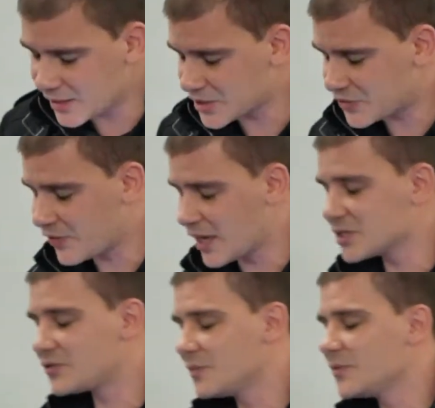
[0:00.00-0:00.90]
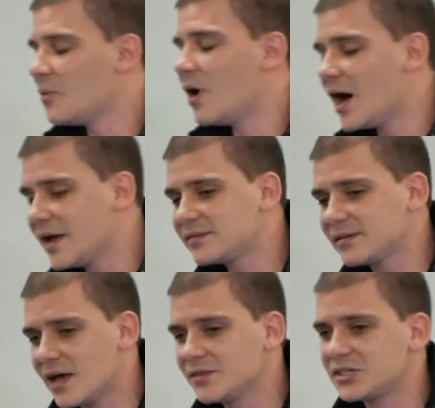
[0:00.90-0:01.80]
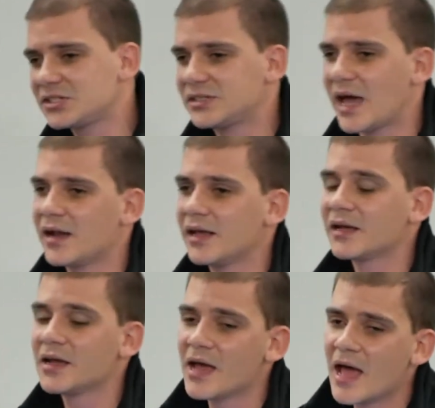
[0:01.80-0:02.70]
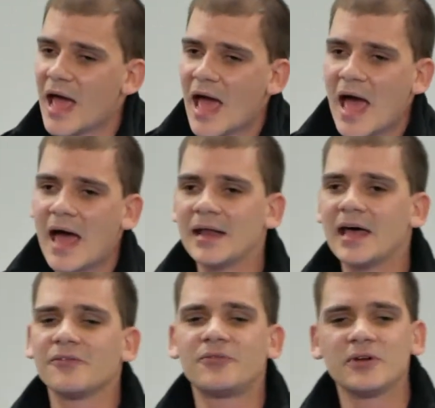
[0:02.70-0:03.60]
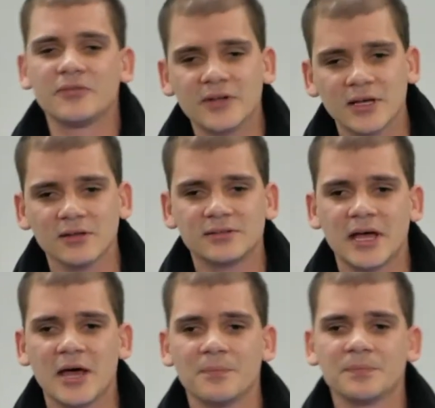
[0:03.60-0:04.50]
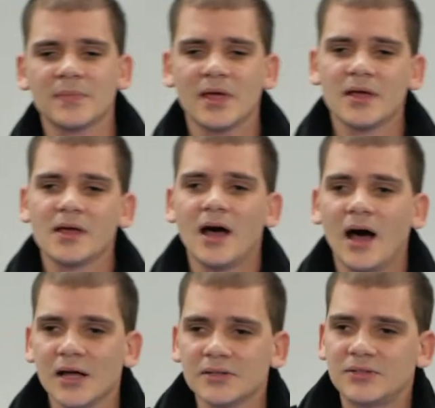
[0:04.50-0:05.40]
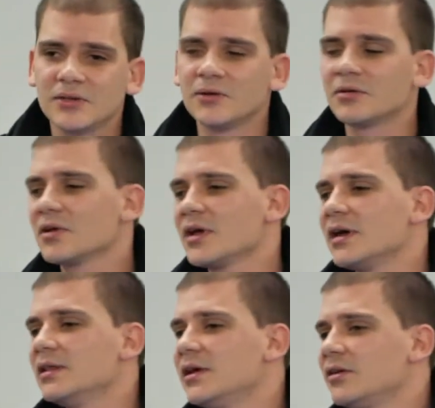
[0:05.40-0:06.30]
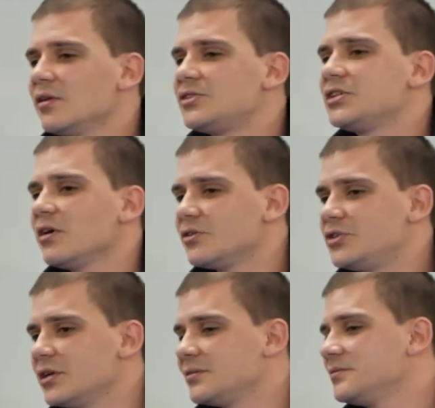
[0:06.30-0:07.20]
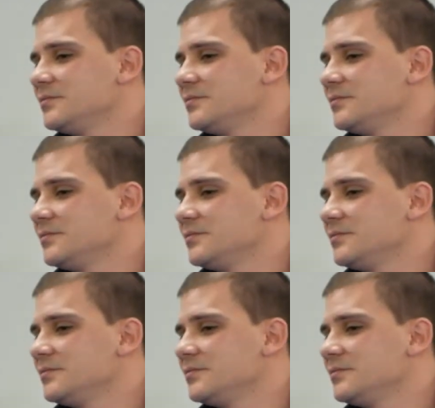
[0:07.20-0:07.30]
these things from the wise and understanding and have revealed them unto little children.